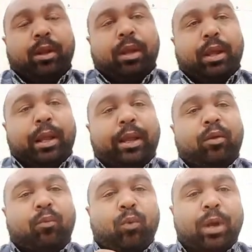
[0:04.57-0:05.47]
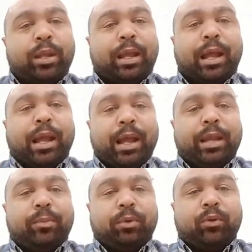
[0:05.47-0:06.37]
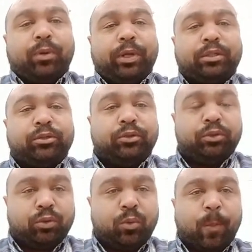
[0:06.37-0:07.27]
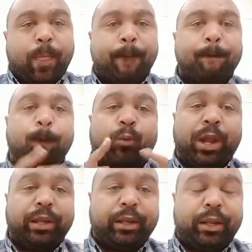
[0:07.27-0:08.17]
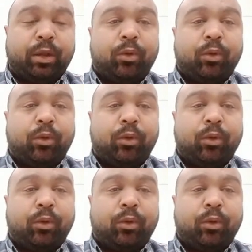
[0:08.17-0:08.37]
and what I am going to do right now